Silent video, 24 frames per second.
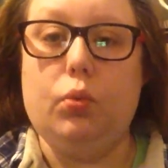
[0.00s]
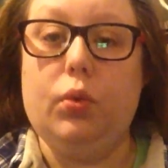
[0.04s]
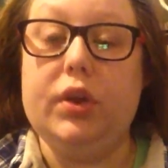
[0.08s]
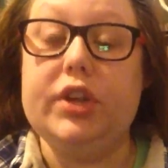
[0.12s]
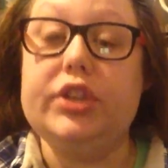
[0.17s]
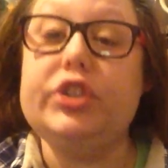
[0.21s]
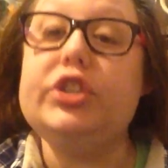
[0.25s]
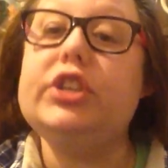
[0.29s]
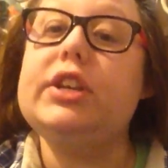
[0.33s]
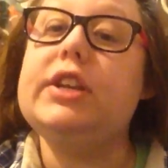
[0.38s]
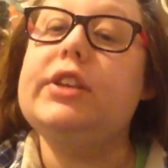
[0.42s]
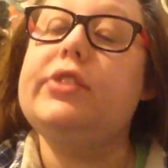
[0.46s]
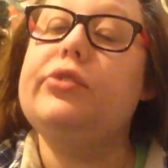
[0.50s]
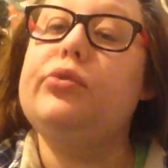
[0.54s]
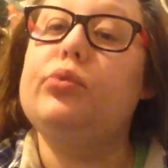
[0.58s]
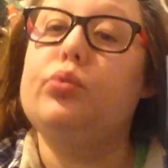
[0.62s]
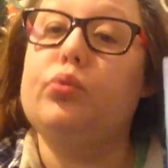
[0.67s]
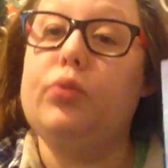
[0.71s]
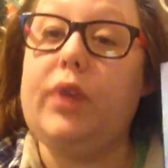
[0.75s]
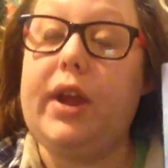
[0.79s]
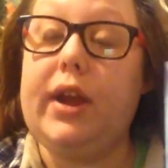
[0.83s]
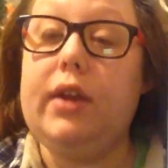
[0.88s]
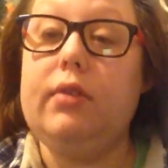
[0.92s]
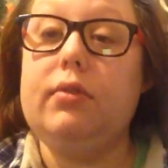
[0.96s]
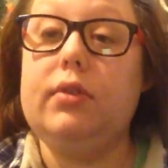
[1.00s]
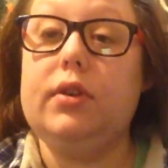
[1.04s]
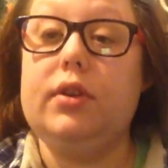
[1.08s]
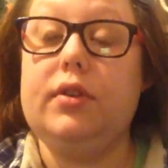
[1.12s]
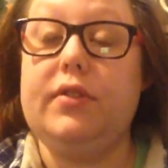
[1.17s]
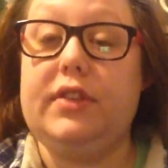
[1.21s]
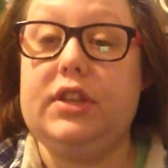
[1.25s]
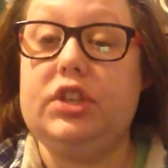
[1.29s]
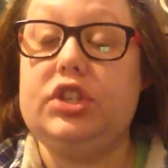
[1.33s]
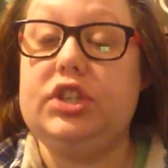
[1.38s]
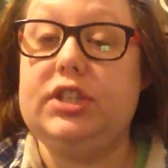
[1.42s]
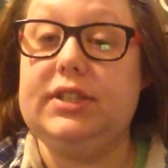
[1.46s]
which is
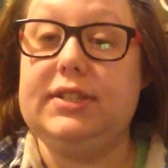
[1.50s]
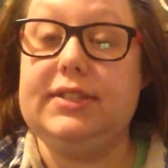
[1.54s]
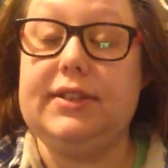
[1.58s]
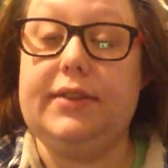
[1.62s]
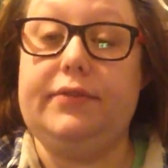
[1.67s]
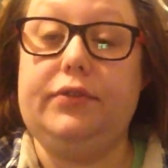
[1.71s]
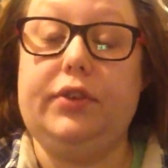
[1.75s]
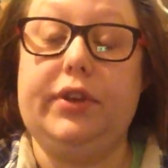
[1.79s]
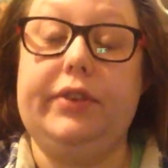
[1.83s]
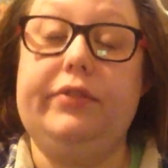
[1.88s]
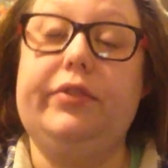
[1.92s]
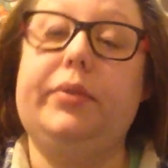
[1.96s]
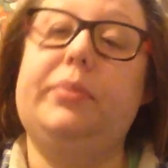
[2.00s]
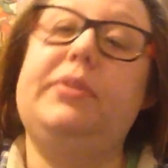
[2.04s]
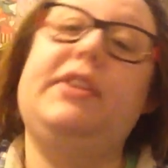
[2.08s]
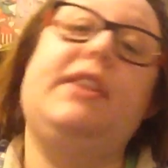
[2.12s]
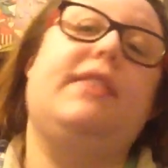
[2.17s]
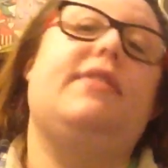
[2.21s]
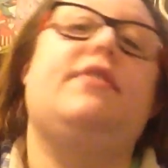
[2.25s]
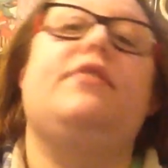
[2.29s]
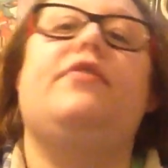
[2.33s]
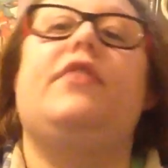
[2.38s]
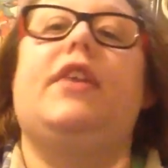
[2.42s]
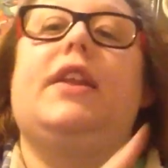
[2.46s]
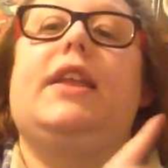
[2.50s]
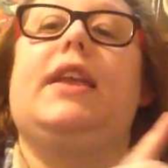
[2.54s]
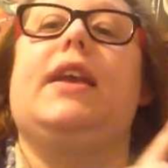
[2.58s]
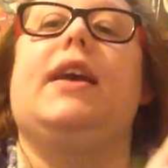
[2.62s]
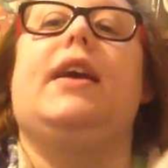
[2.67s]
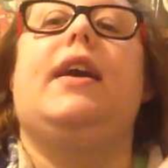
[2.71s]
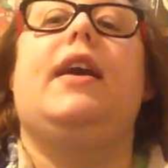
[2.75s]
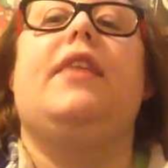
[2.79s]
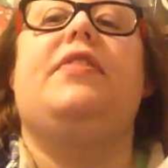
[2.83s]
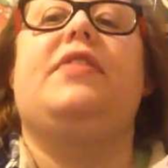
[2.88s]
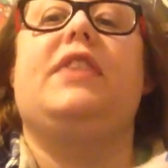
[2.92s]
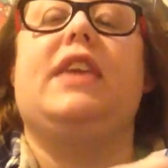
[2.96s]
rarer that she's suffering from schizophrenia
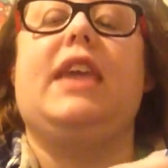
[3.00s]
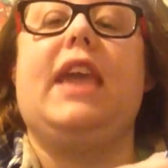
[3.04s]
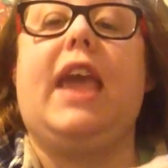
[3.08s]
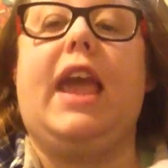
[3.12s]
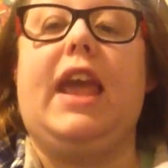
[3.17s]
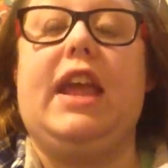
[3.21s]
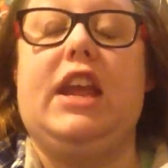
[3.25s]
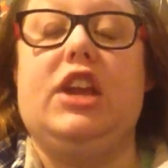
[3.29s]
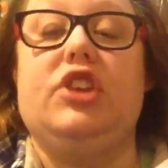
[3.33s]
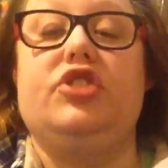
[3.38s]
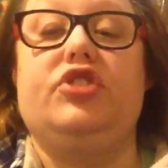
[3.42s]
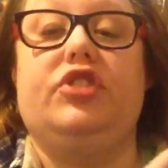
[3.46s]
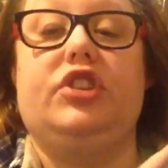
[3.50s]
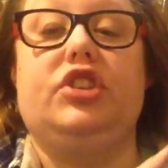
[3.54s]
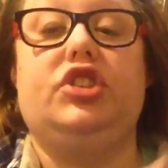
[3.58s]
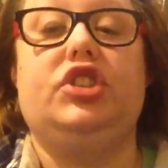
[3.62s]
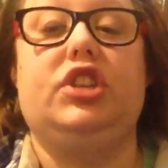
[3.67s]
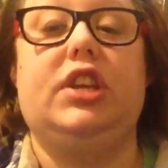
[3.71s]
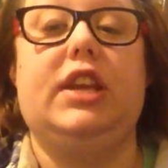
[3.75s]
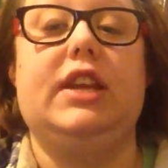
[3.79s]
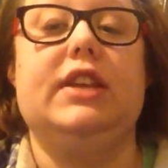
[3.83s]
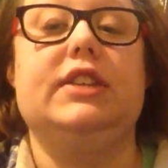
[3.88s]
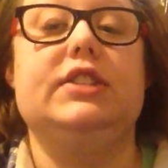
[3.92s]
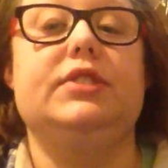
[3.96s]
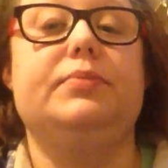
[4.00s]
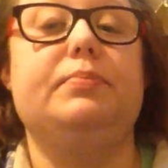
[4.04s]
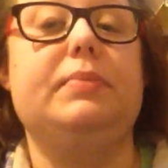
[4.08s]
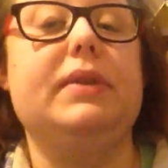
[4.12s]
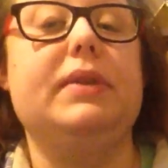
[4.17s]
at the age that she is